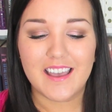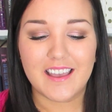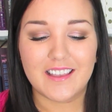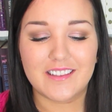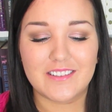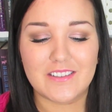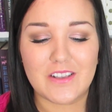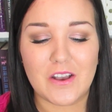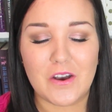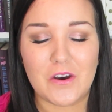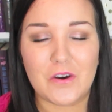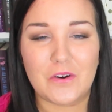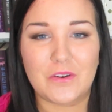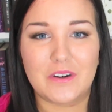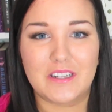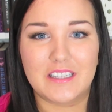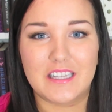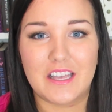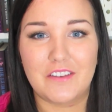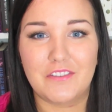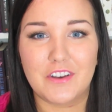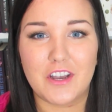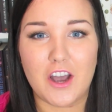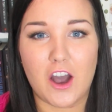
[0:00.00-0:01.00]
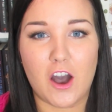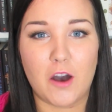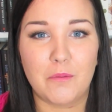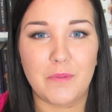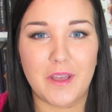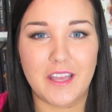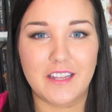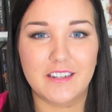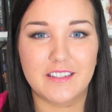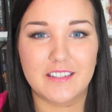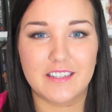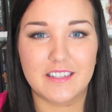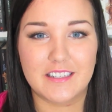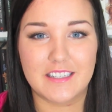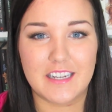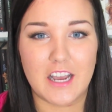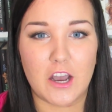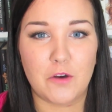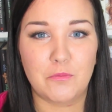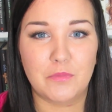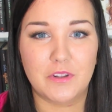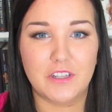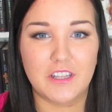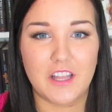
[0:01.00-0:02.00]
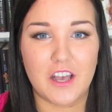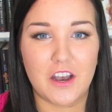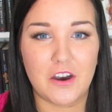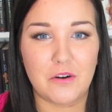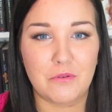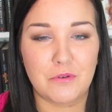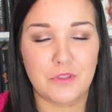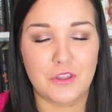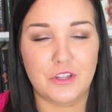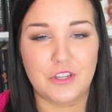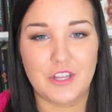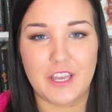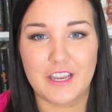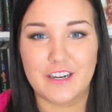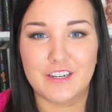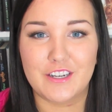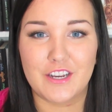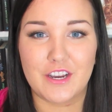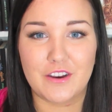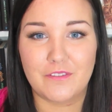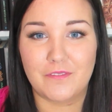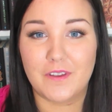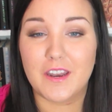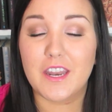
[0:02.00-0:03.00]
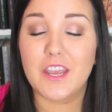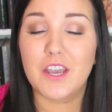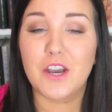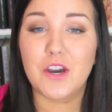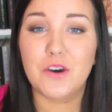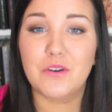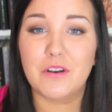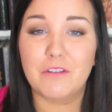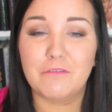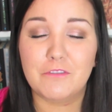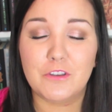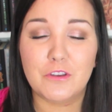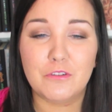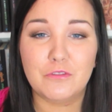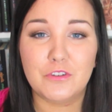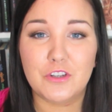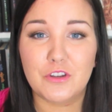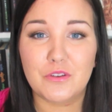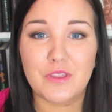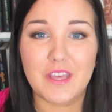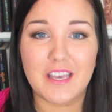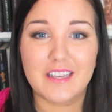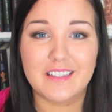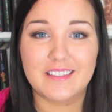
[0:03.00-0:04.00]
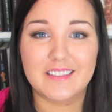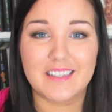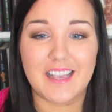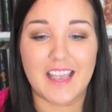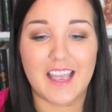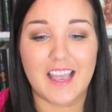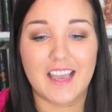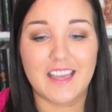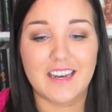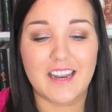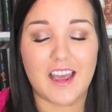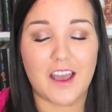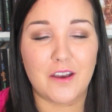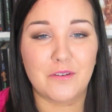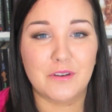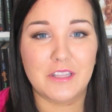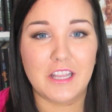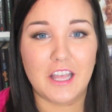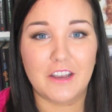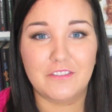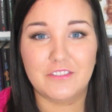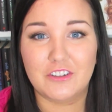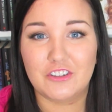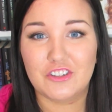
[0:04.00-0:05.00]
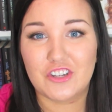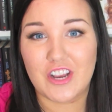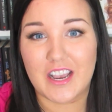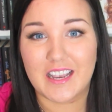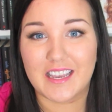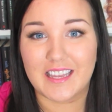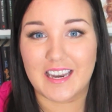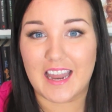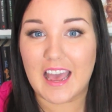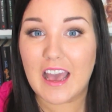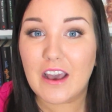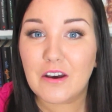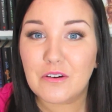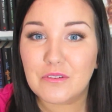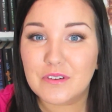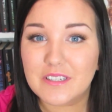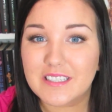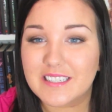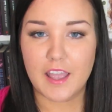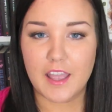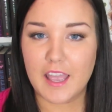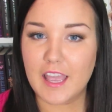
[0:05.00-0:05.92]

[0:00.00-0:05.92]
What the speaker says: So leave a comment down below with a link to your video if you do this, and I would love to check it out.